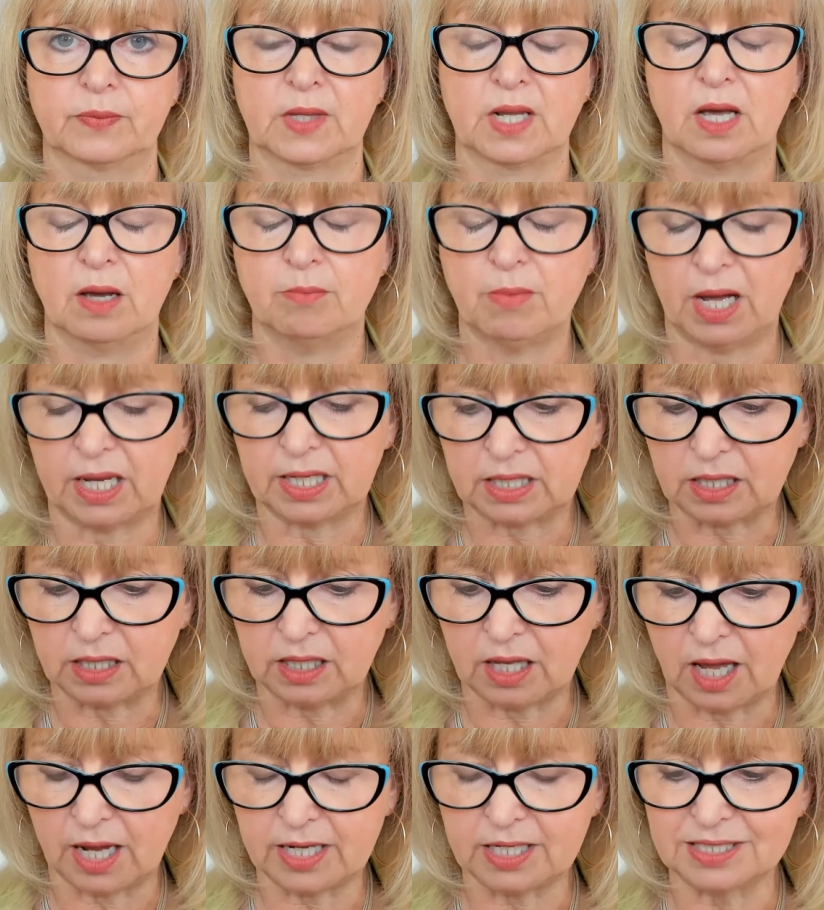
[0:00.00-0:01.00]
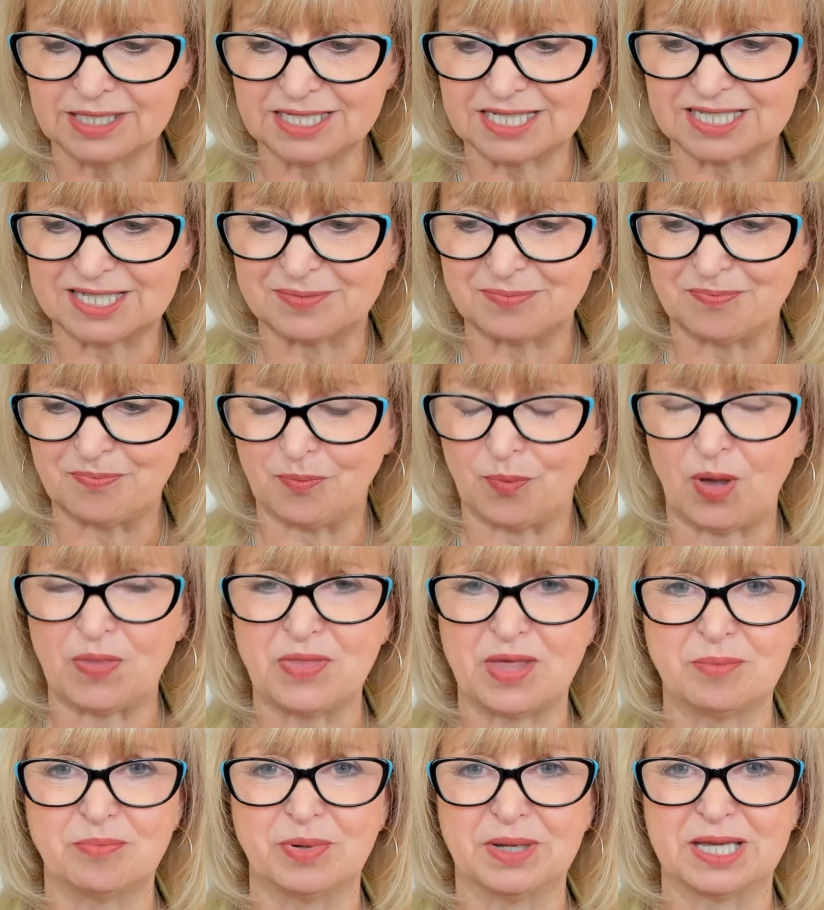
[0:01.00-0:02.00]
My clients, when
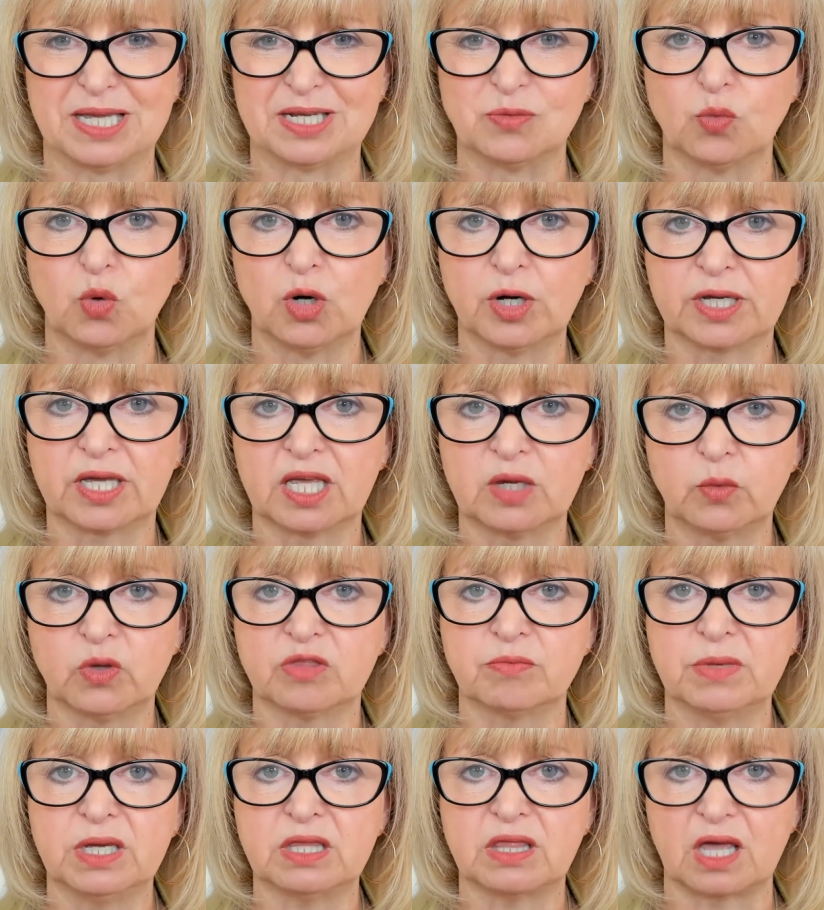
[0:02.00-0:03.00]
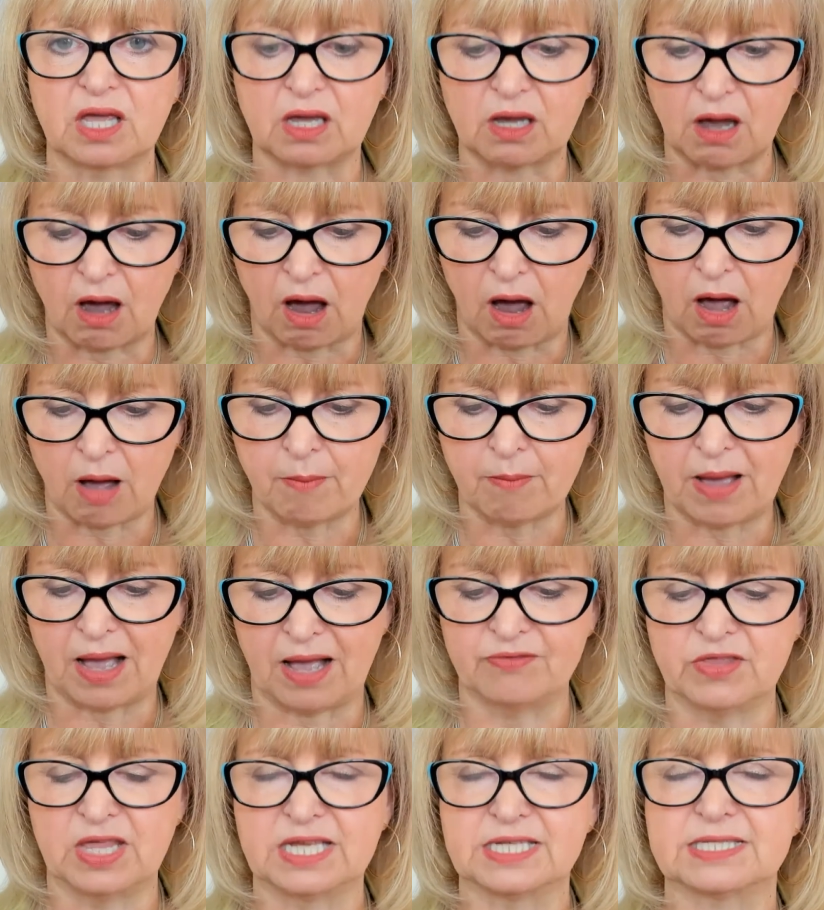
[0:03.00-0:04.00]
they begin working with me, they come
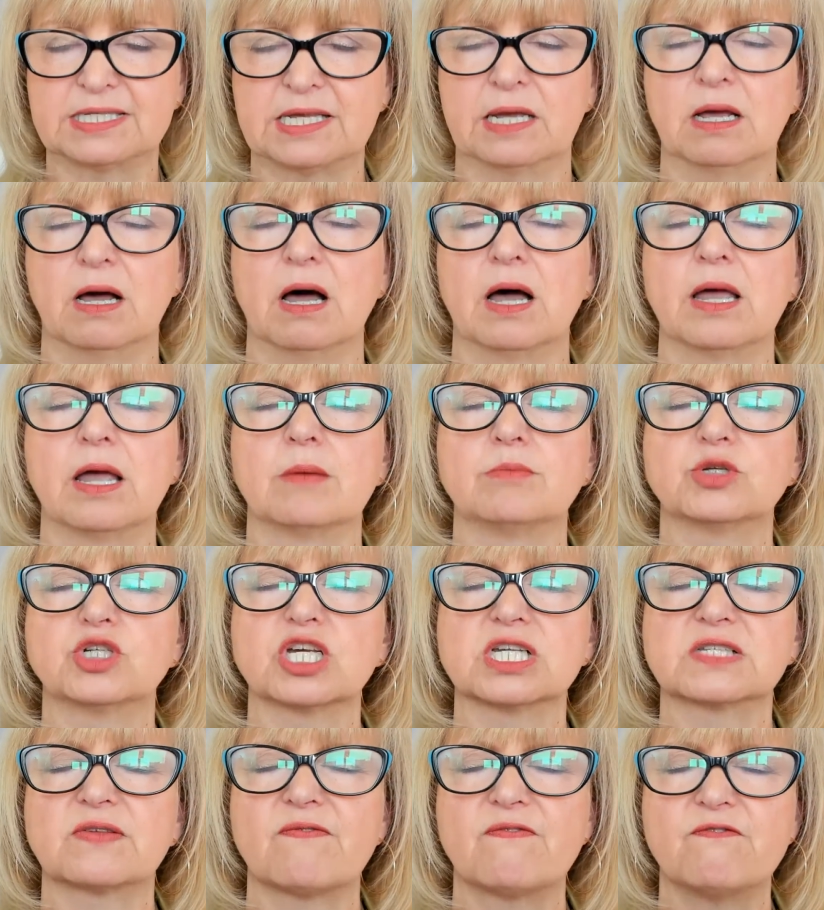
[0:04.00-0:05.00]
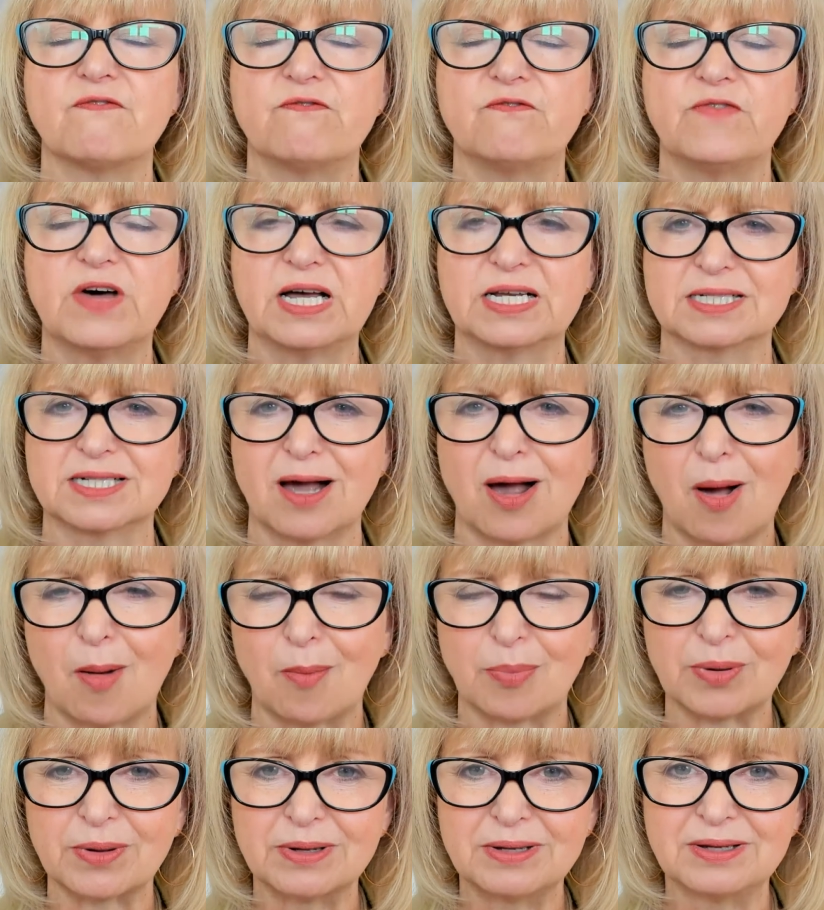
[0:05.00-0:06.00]
and they say, I am just fed up.